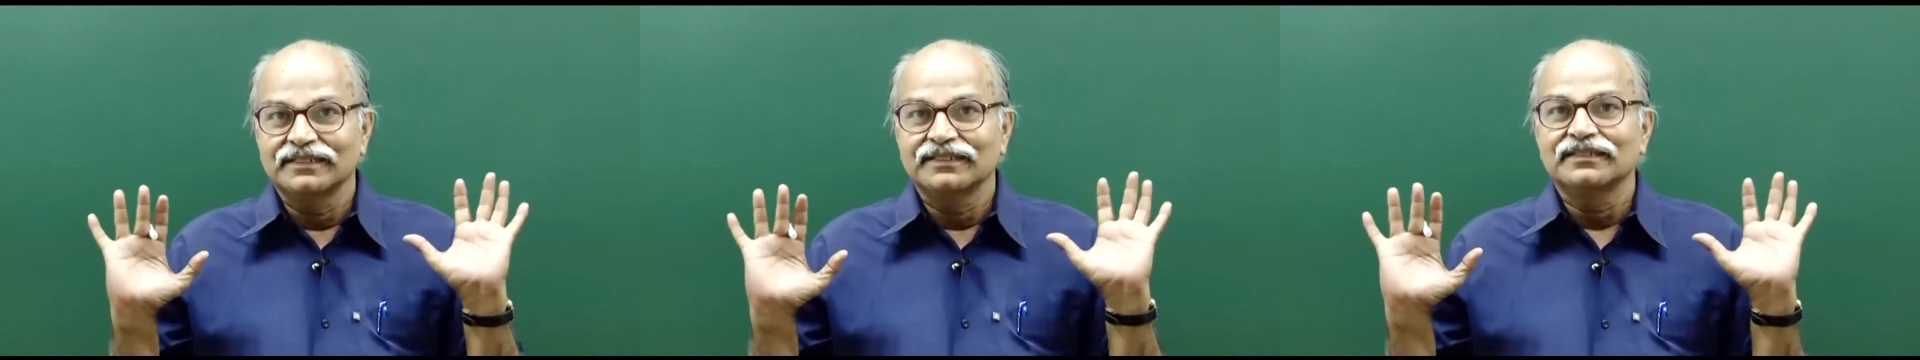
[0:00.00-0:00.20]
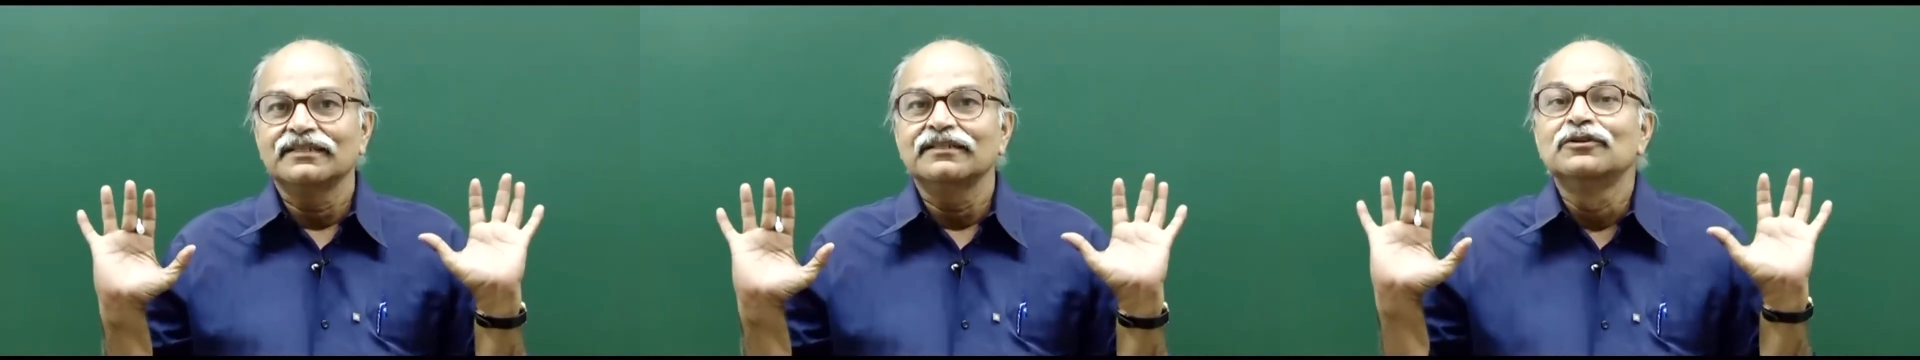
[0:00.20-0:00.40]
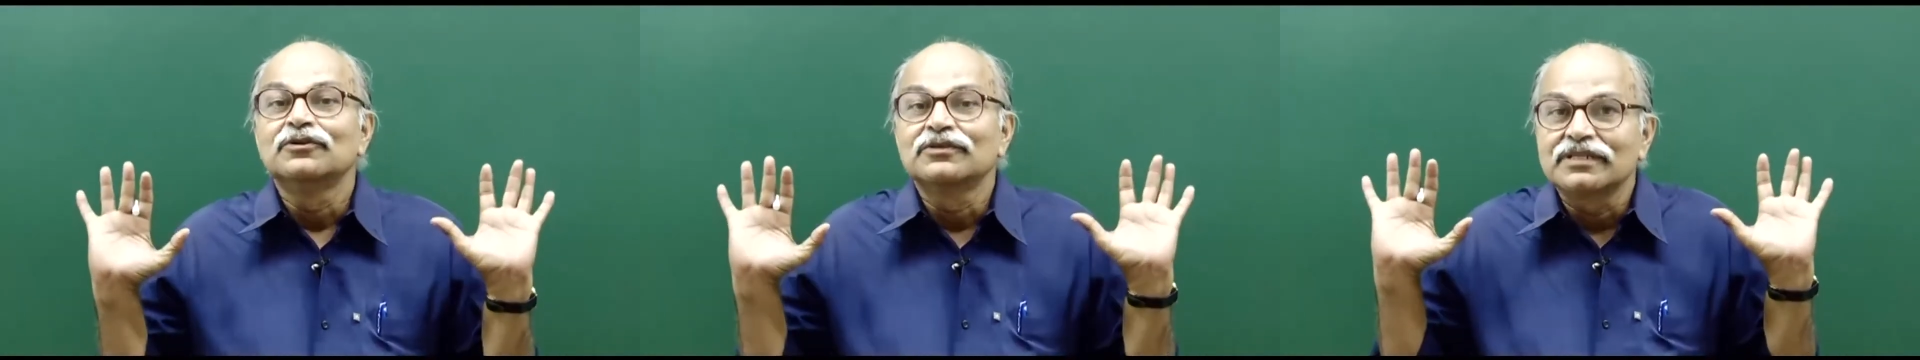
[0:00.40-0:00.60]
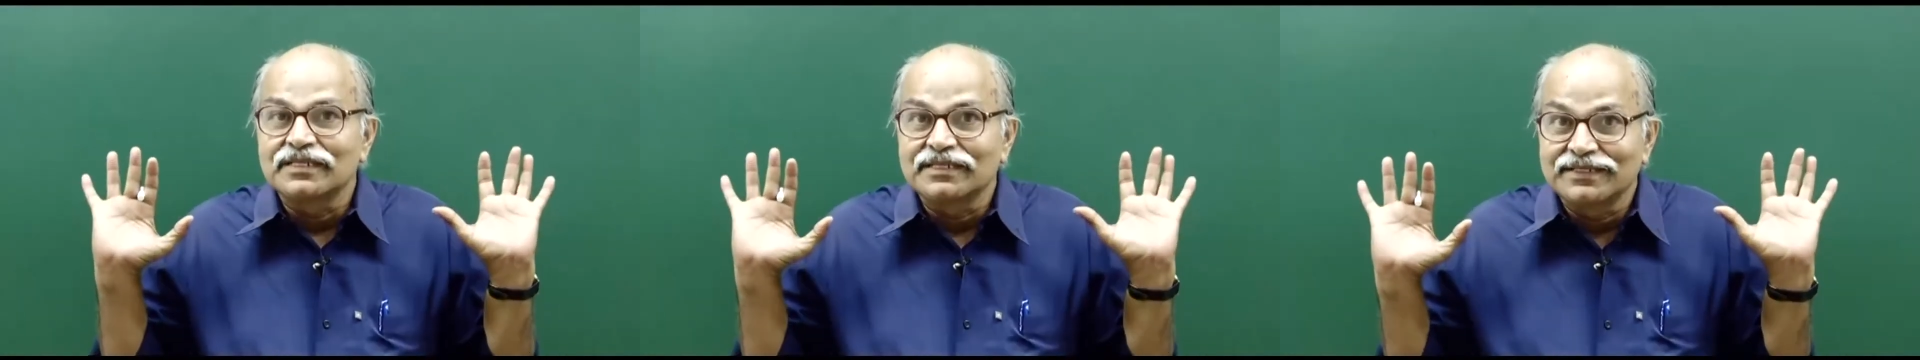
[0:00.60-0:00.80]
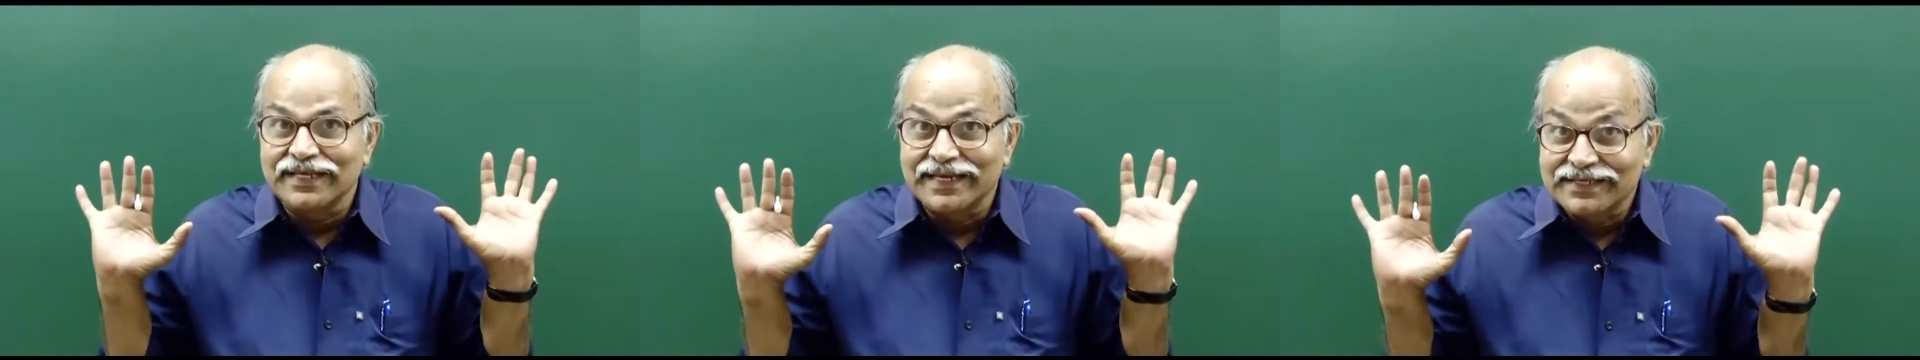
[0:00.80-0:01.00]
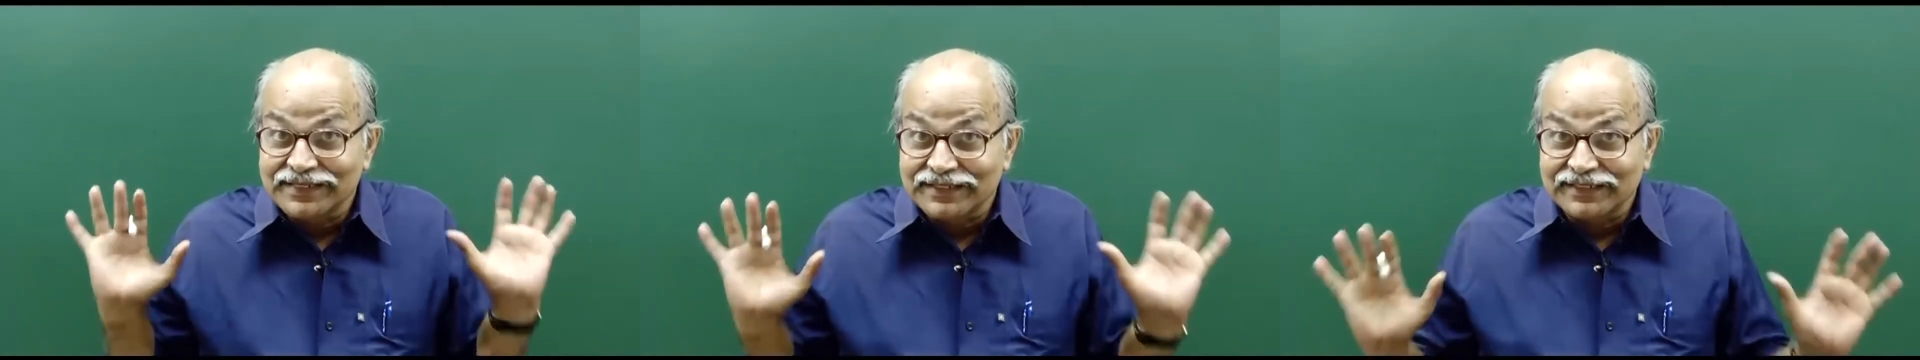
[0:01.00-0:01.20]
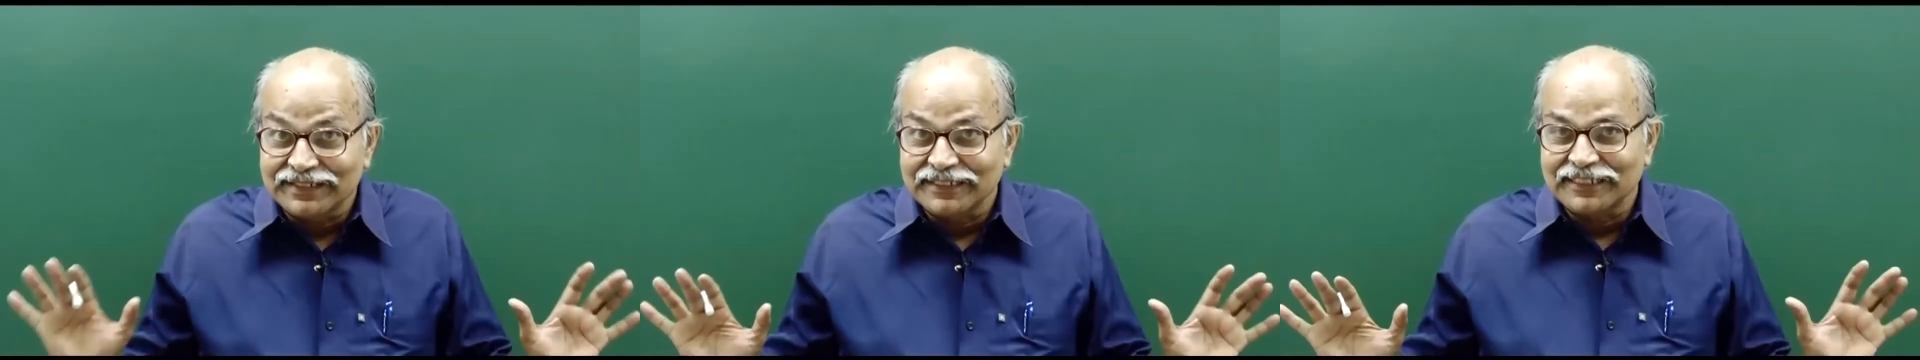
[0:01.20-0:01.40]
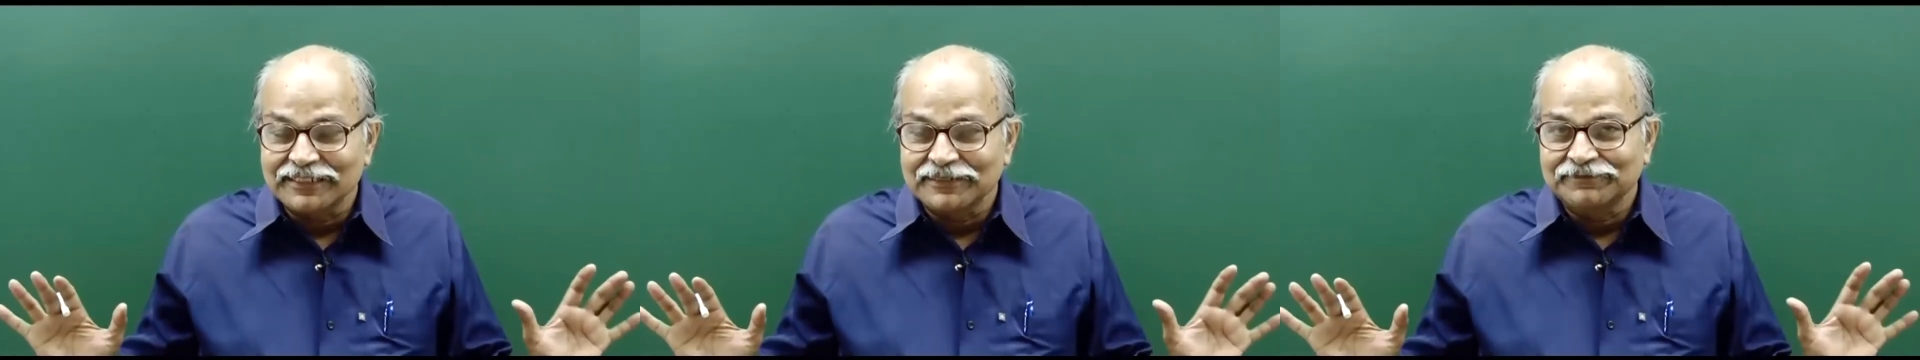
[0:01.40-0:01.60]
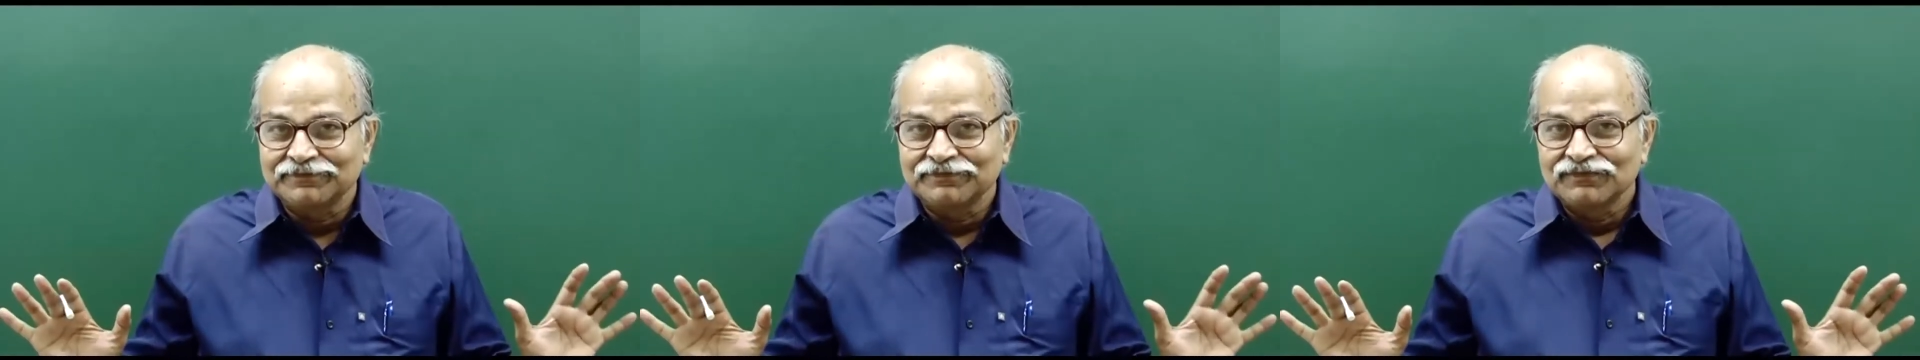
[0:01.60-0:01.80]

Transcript: is looks stationary.